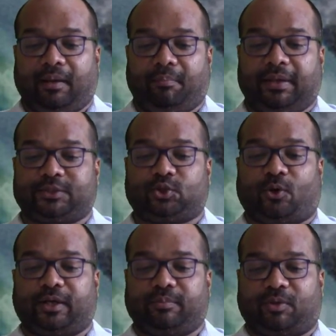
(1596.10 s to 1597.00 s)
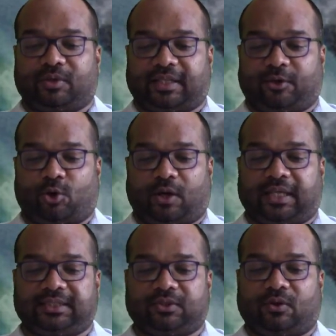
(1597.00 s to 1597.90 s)
bestowed him on the
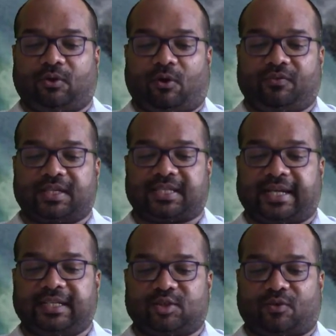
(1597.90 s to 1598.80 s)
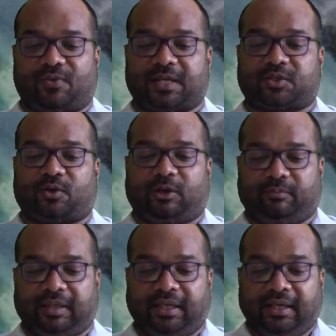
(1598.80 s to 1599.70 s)
knowledge of the science of
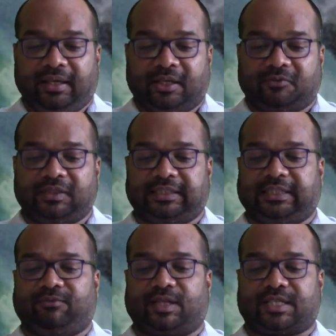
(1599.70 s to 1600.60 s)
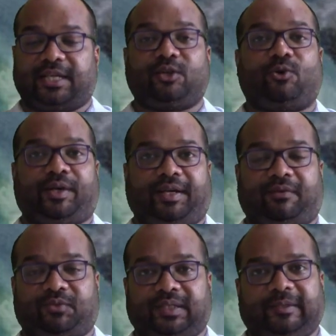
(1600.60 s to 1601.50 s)
astronomy, which he was enduring
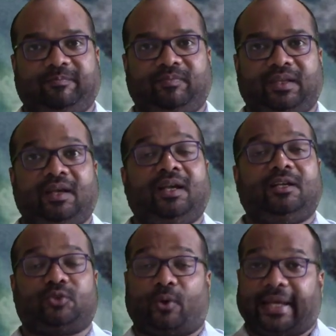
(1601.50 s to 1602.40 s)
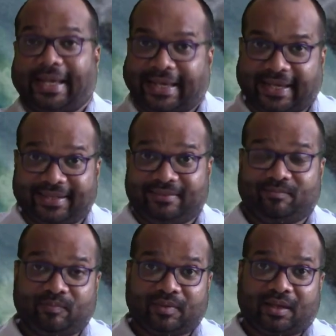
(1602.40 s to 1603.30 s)
after. So
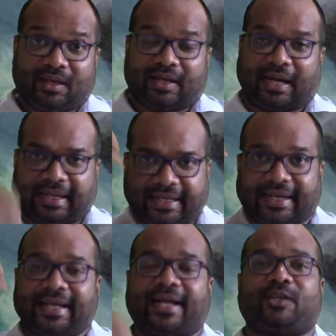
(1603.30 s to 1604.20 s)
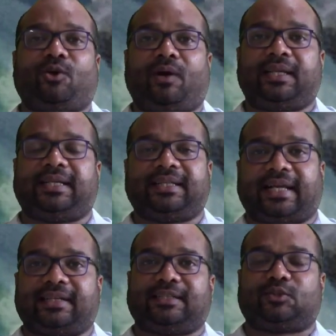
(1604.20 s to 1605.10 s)
again, clearly acknowledging
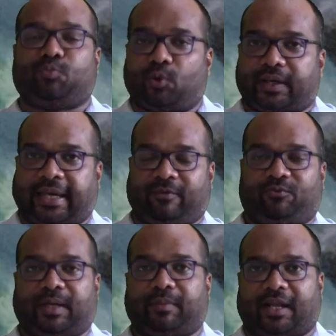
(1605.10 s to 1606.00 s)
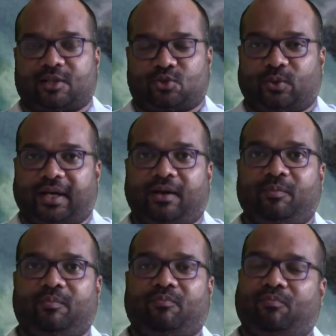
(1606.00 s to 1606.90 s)
that this book came from an
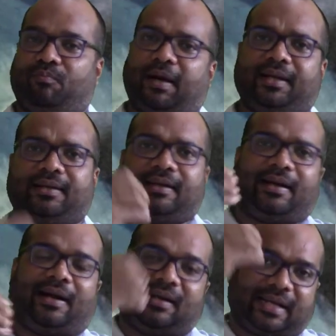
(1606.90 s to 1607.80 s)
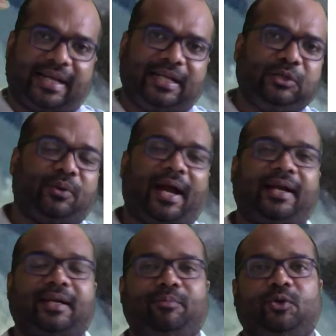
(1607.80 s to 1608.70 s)
Asura, but trying to
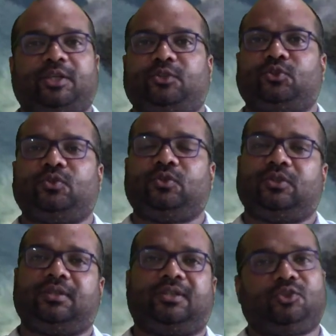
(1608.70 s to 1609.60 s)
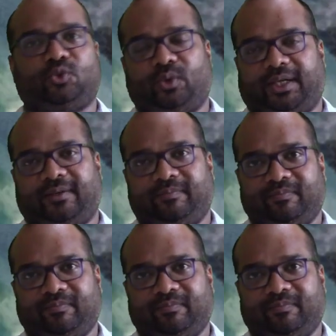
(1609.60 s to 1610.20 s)
attribute it to Surya.